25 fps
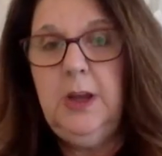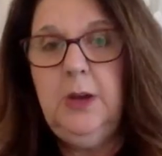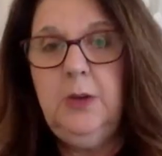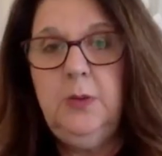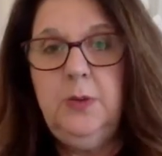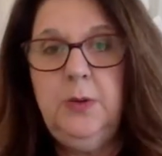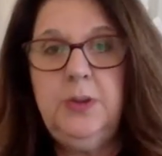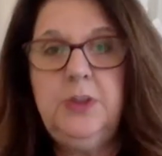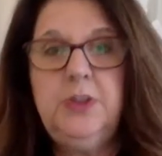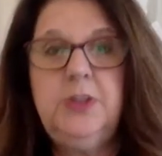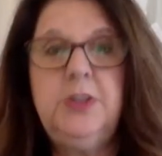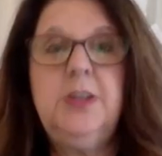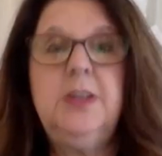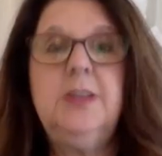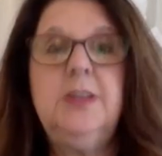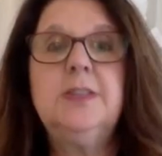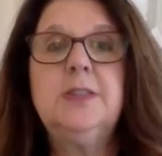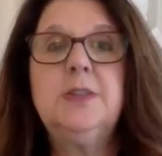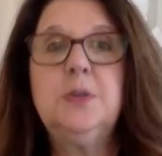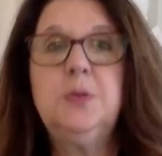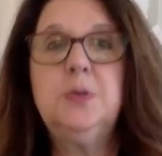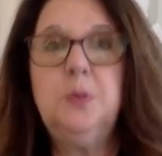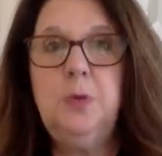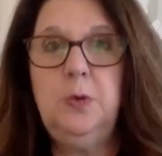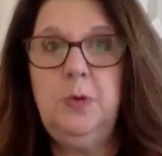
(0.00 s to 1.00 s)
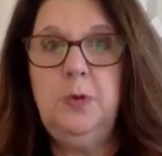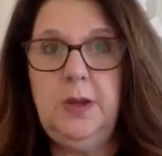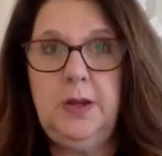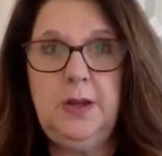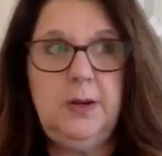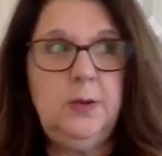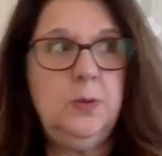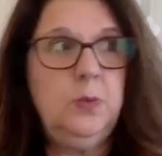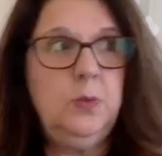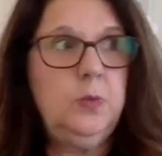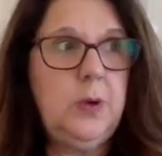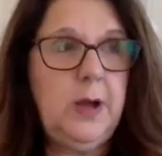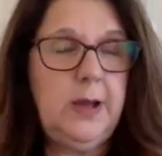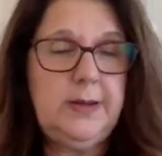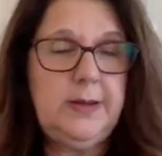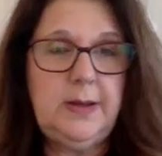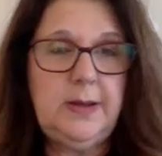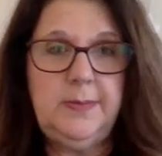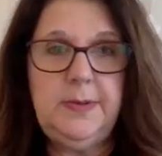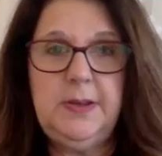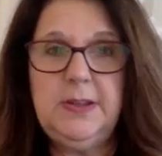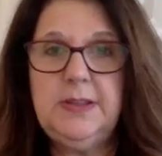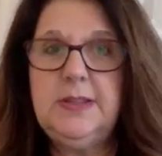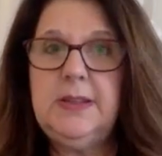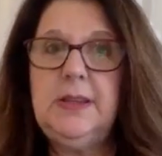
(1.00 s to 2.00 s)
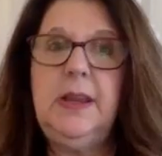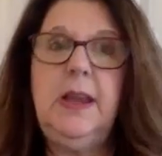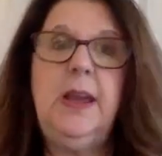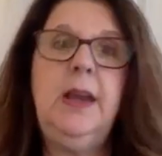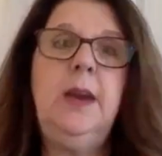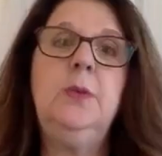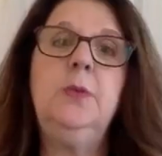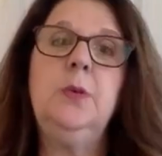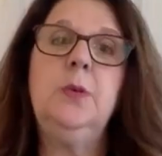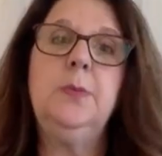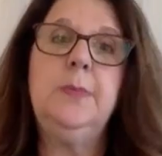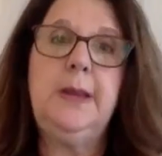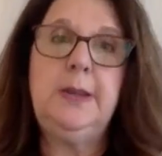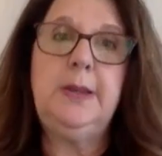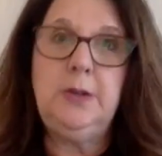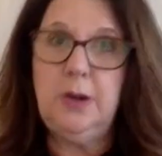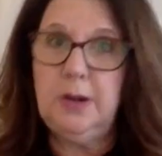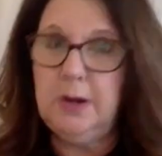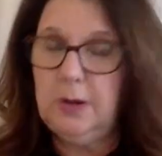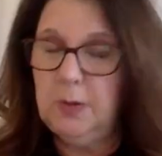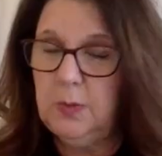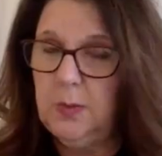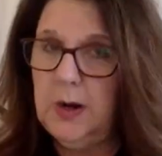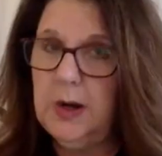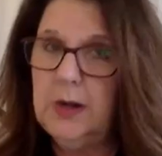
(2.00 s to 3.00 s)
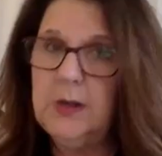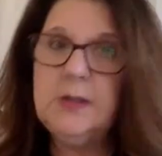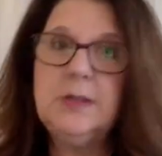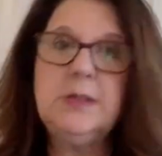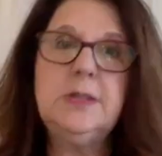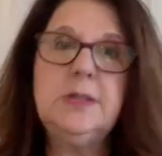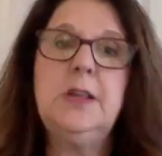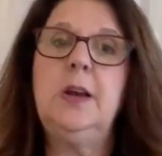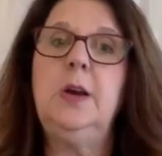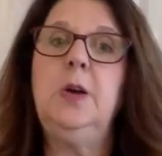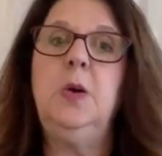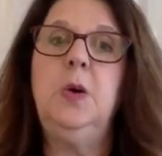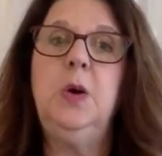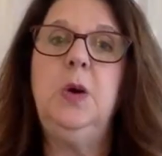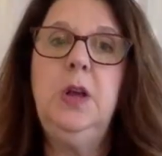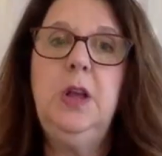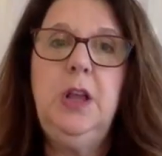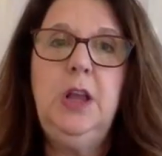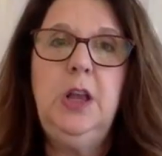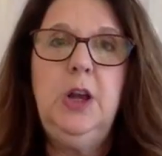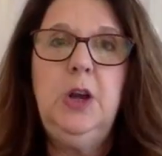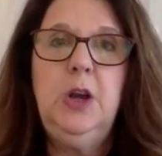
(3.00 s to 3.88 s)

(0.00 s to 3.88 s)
which is through the YWCA where my daughter works. So